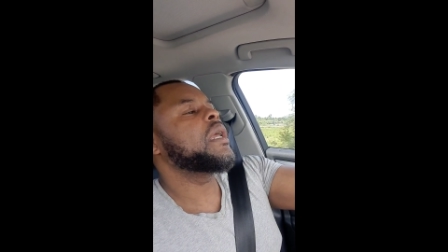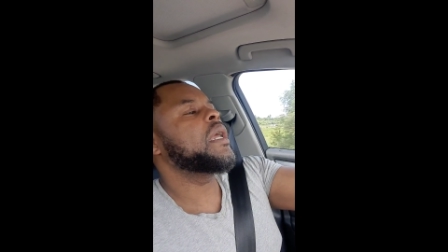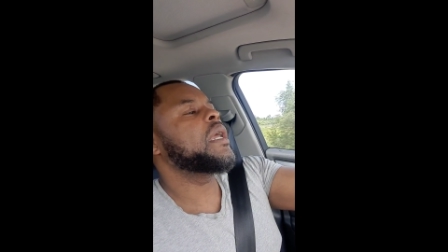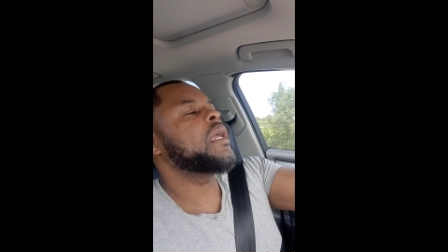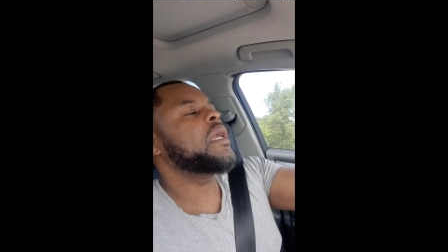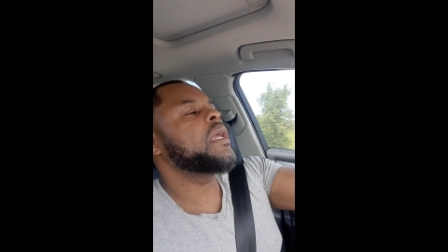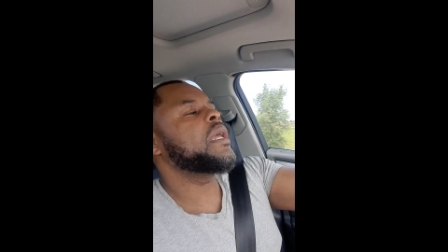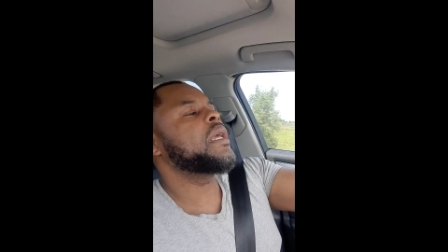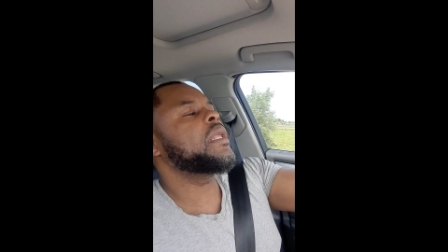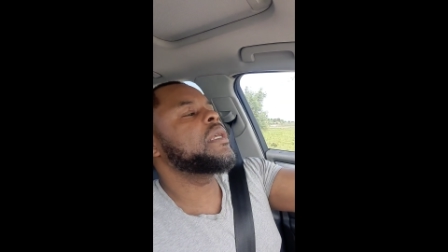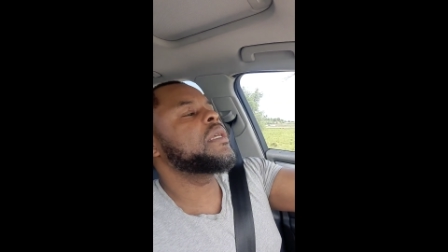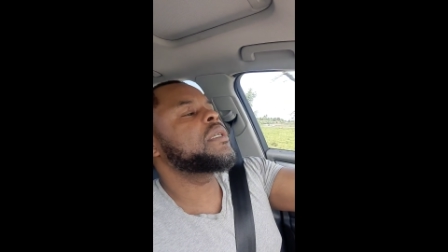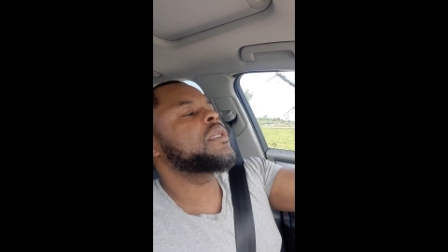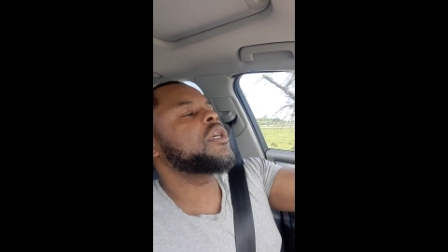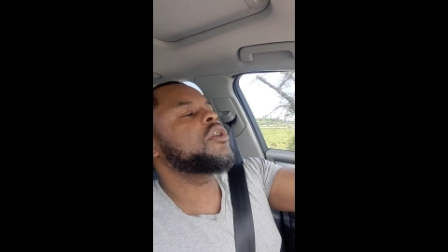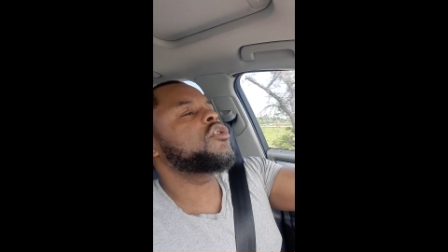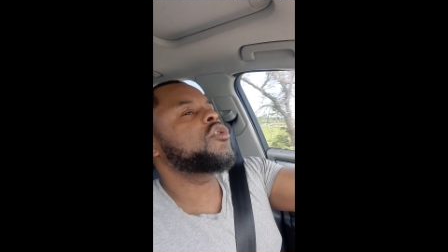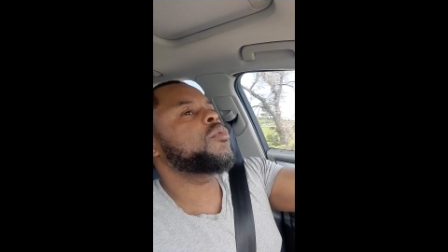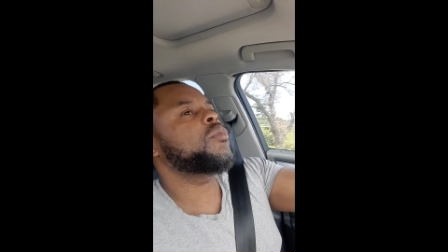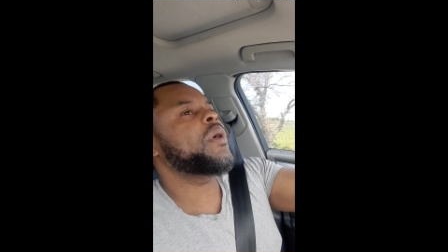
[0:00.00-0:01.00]
in any
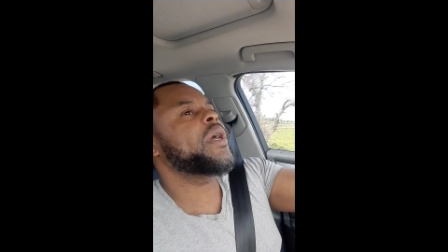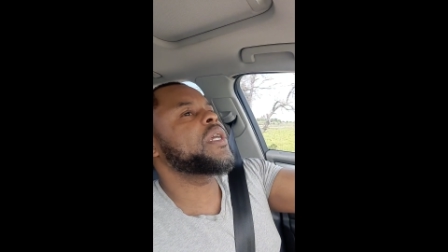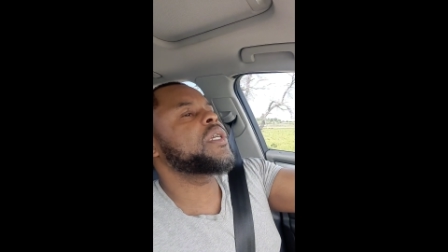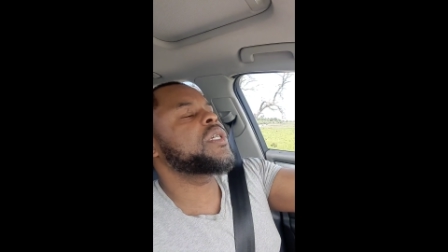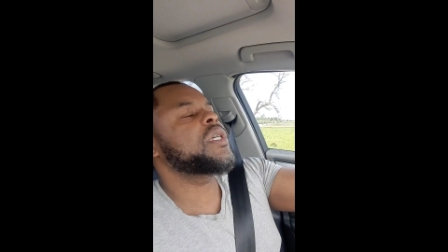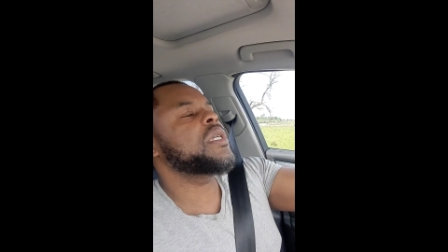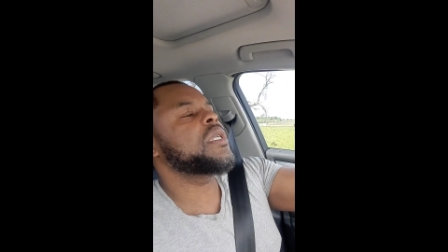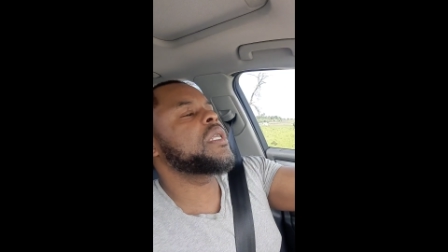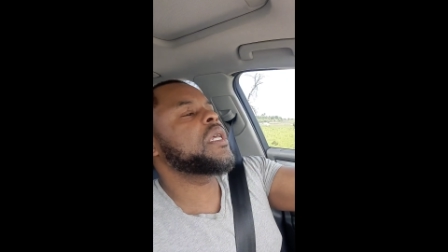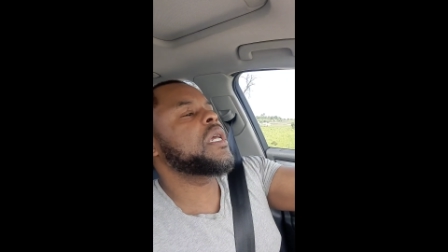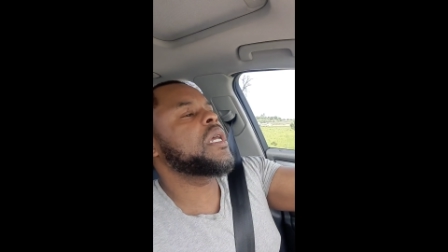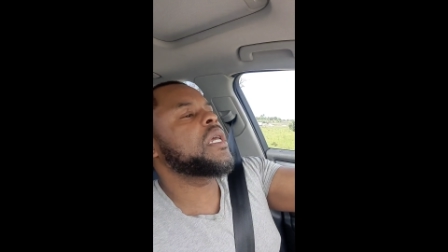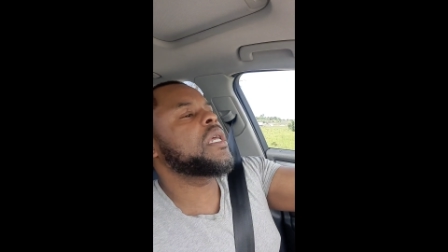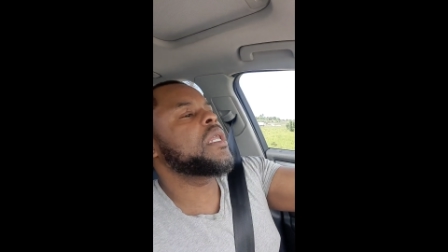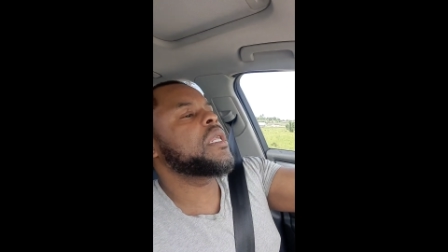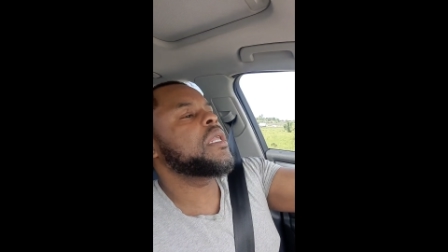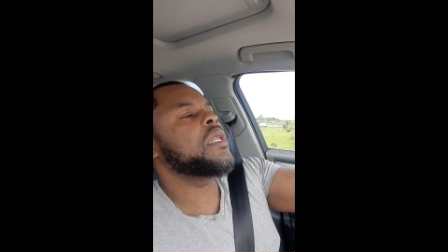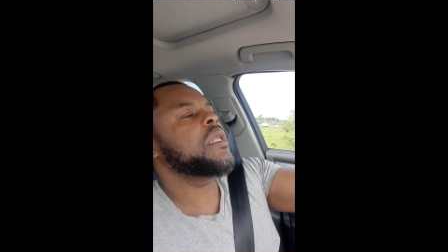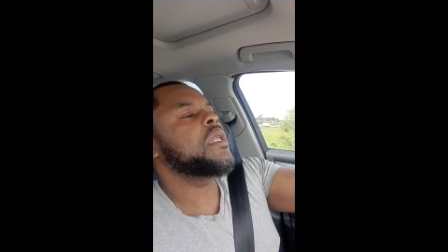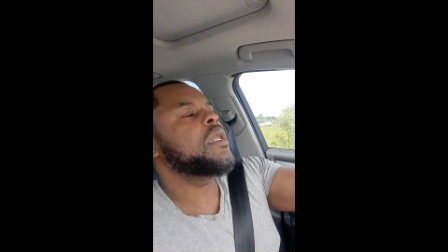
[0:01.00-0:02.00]
situation,
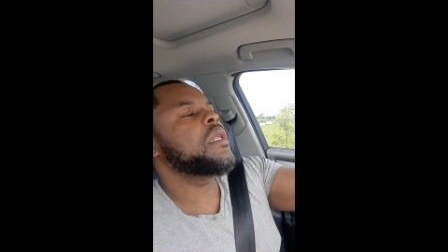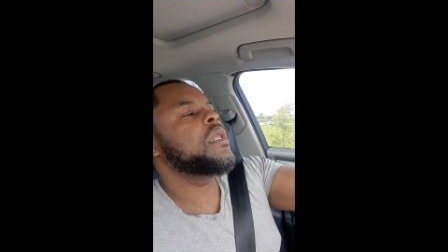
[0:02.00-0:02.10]
then